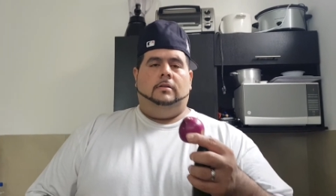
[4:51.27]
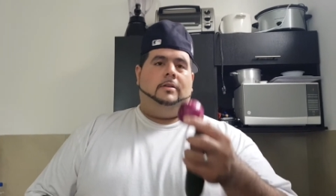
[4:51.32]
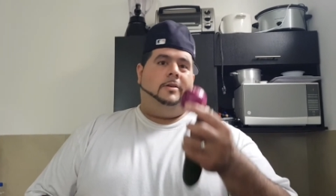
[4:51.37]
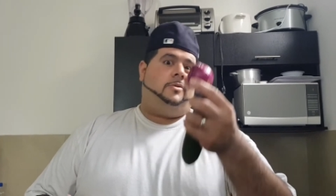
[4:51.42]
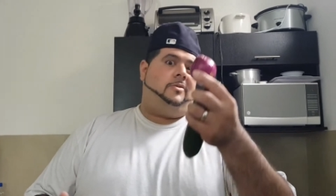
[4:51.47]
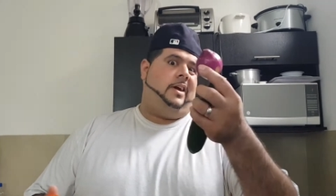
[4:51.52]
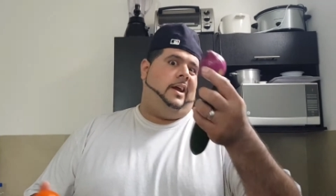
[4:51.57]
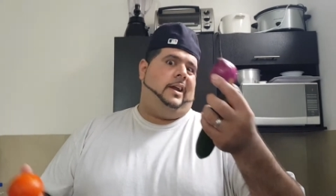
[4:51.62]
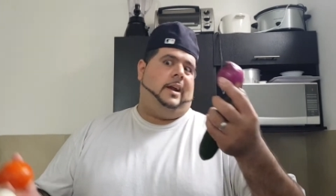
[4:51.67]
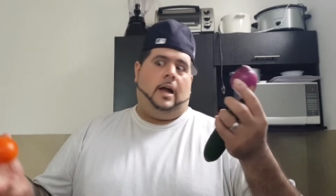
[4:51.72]
the
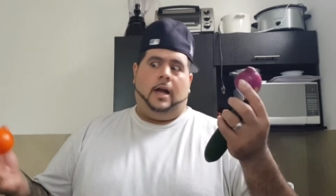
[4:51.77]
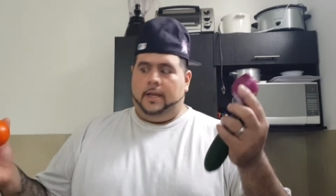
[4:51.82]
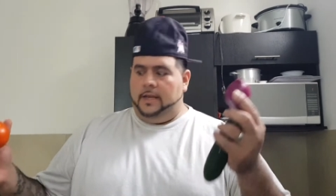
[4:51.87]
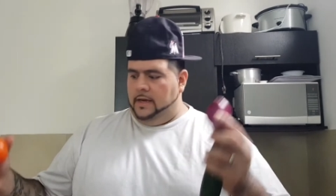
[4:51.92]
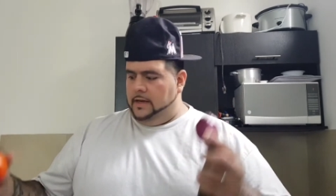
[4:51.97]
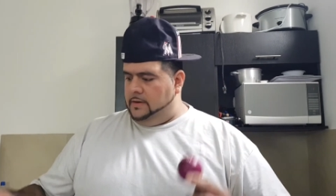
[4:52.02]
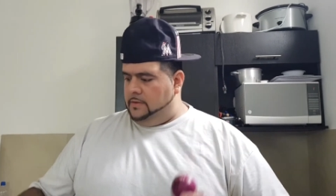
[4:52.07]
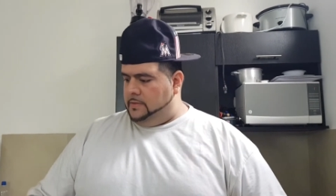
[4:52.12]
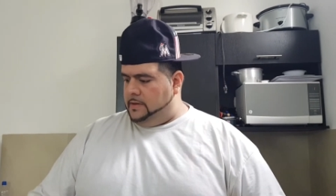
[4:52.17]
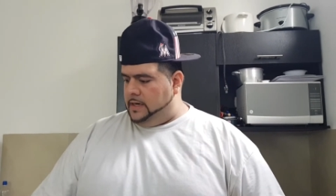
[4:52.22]
red
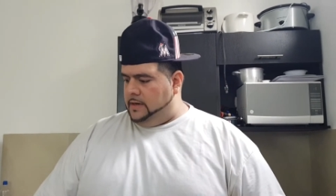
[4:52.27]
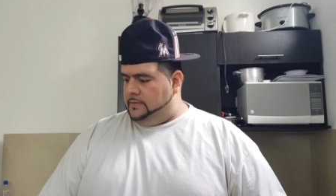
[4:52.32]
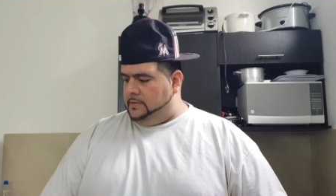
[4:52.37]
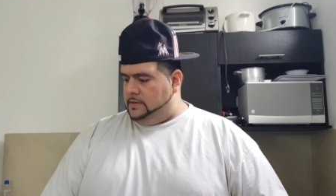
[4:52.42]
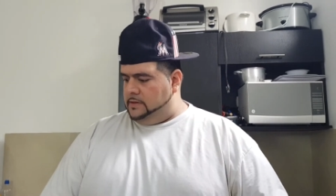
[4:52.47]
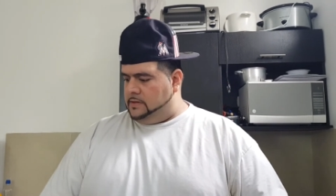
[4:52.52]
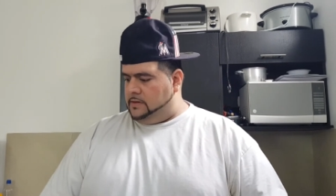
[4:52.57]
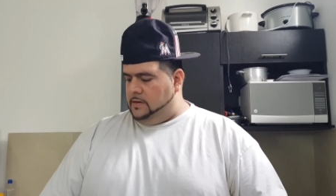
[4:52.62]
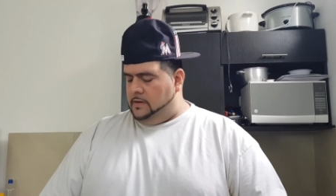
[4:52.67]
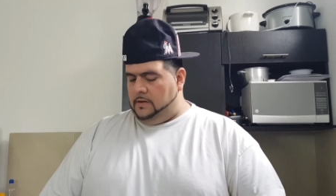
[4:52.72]
onion, whatever
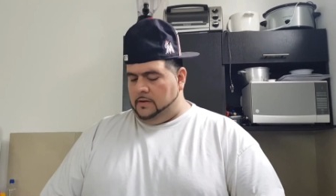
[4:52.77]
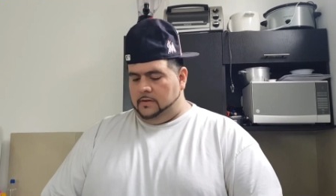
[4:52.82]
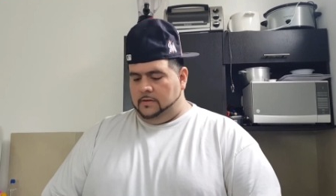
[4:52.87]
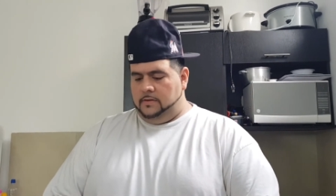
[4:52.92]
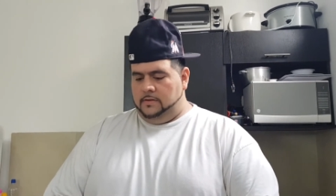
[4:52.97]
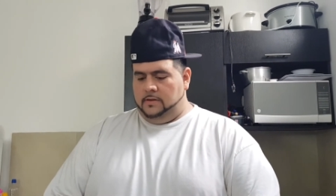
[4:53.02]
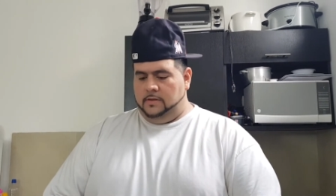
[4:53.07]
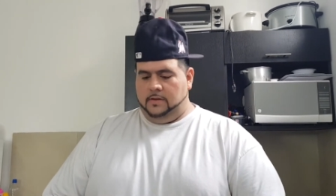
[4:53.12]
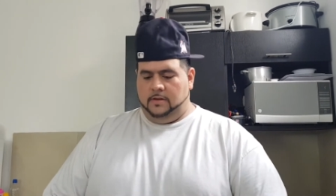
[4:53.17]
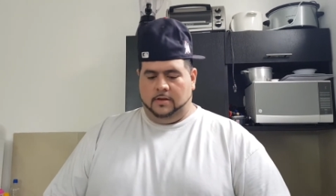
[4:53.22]
it's called.
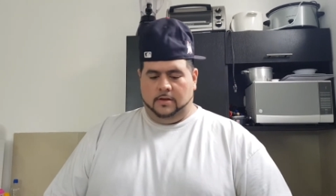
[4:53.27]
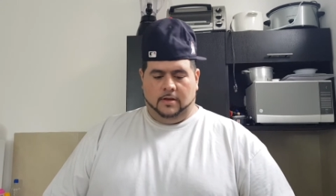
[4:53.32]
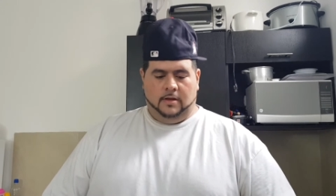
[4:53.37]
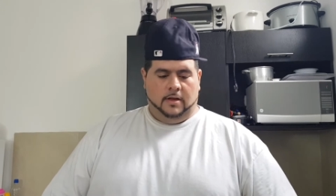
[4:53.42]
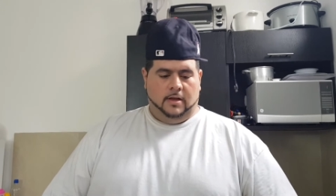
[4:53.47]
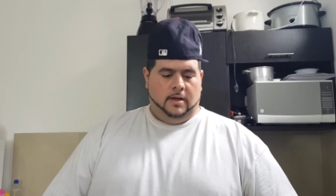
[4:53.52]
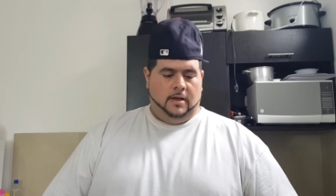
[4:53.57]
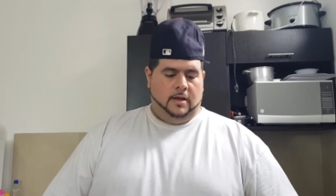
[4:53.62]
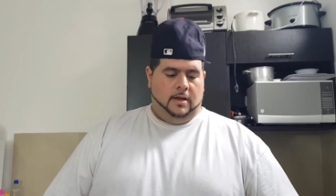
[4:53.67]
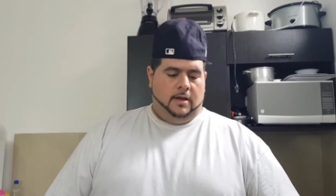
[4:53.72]

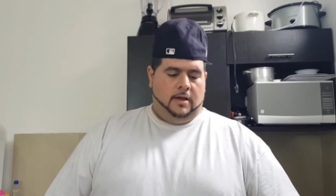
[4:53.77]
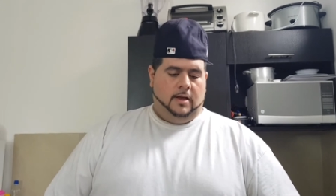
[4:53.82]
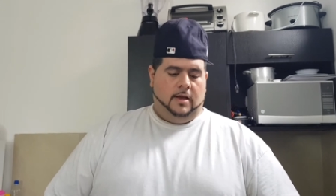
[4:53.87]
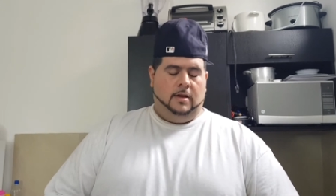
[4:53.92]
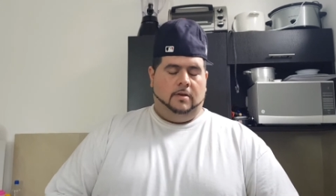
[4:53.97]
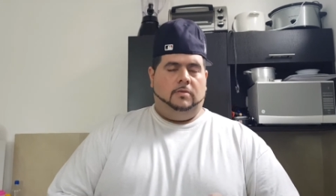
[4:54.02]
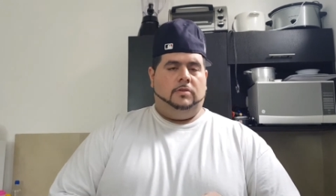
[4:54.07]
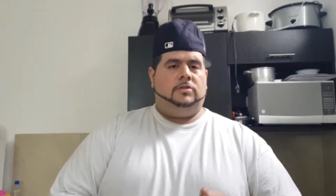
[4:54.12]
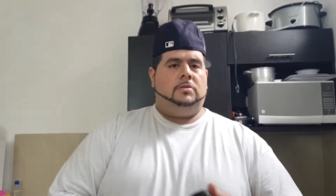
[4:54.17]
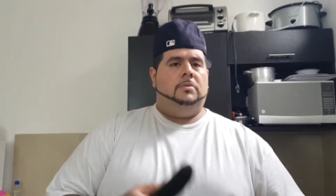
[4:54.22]

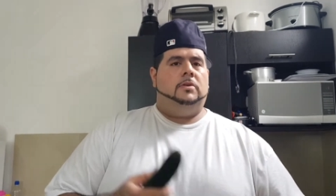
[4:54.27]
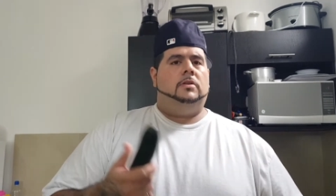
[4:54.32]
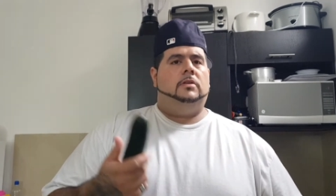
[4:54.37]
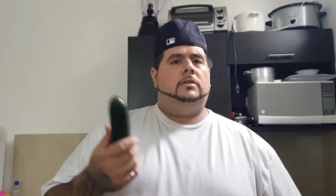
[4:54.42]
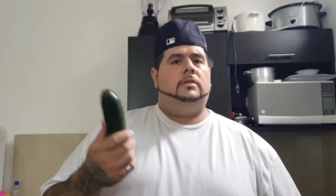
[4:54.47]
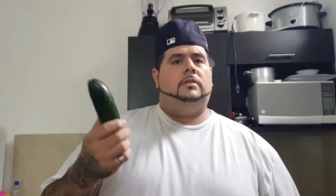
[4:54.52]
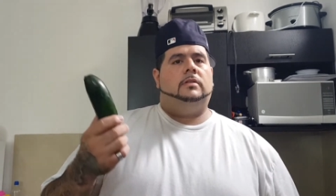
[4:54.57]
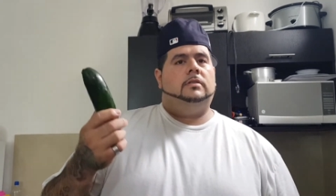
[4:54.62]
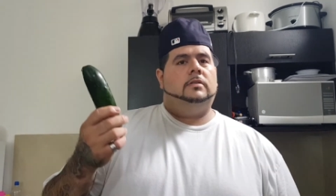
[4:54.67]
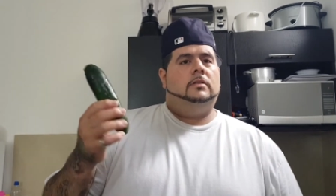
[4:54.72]
What you
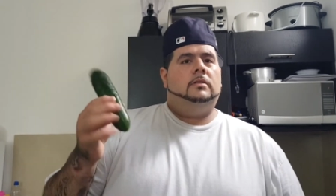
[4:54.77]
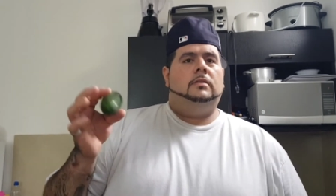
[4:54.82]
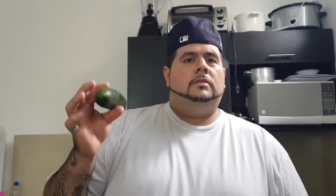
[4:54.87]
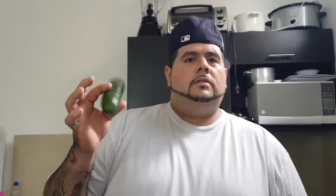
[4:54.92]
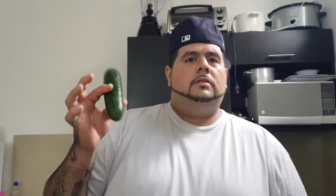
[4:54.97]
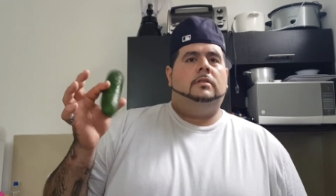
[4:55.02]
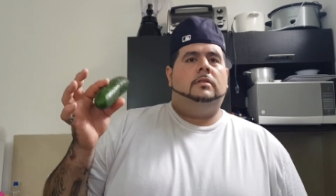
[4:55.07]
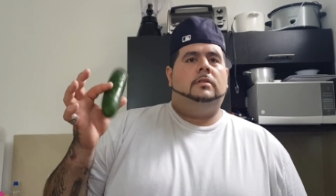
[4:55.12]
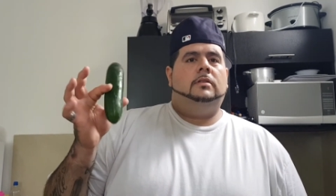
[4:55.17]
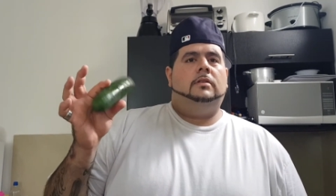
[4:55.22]
call
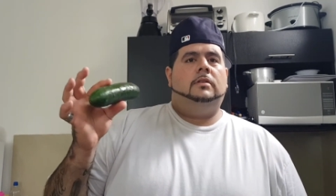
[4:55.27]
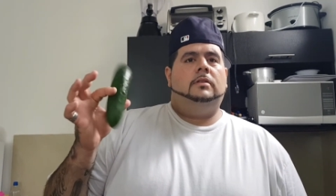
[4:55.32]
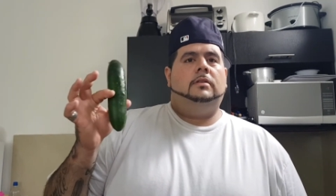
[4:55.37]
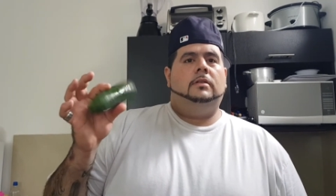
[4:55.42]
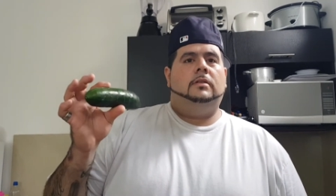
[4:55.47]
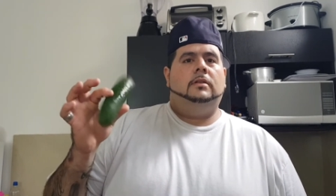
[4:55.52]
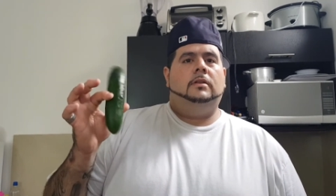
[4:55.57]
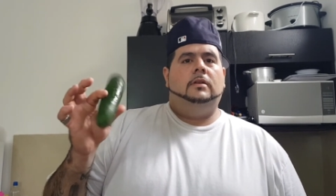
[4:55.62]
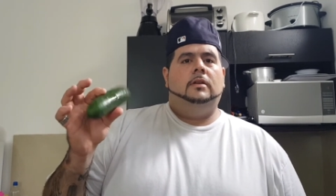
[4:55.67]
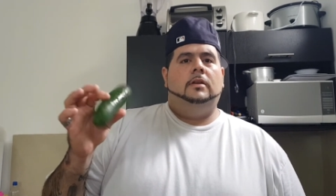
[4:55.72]
it?
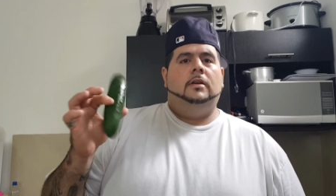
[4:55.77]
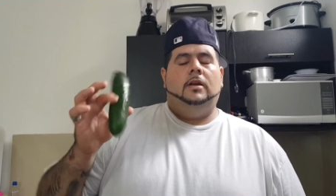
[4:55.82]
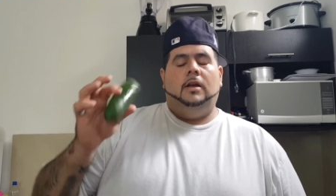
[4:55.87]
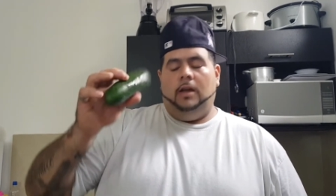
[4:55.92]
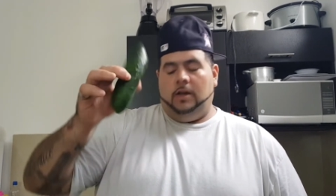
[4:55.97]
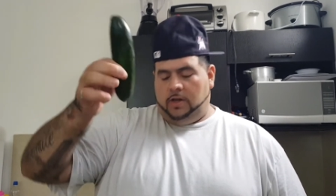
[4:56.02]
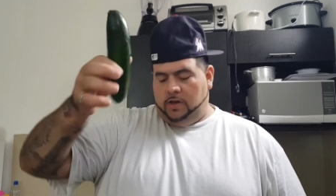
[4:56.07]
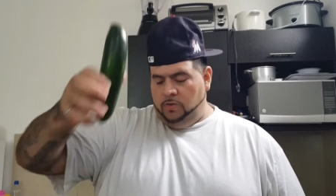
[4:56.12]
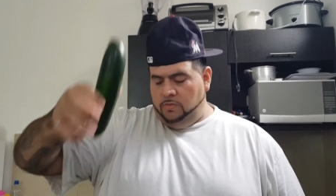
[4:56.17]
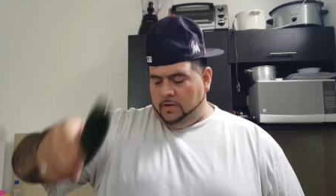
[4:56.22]
Cucumber.
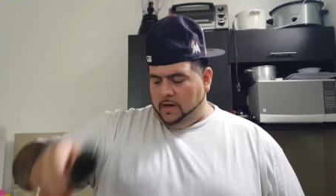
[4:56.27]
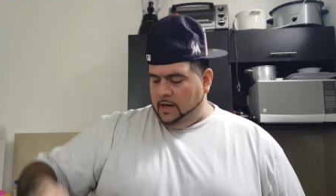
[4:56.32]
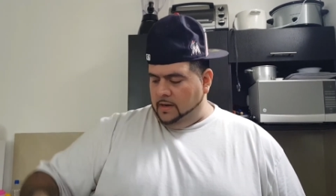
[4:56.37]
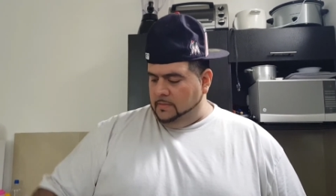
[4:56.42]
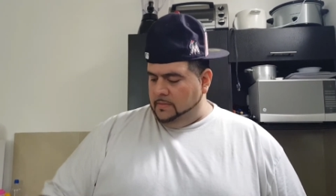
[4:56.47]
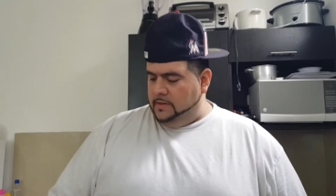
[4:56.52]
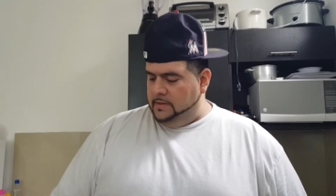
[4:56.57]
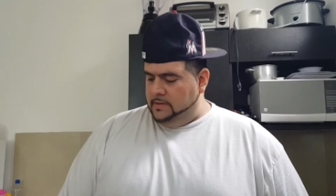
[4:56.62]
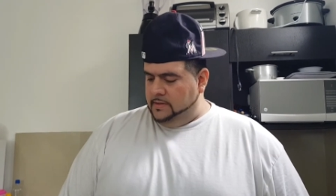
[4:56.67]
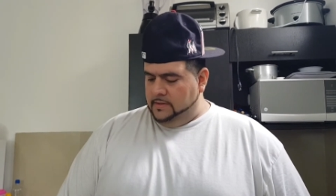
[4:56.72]
A
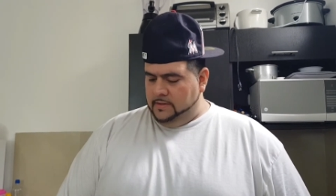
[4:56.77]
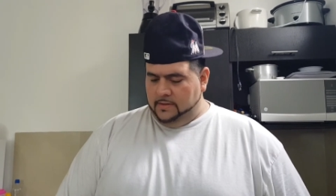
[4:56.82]
cucumber.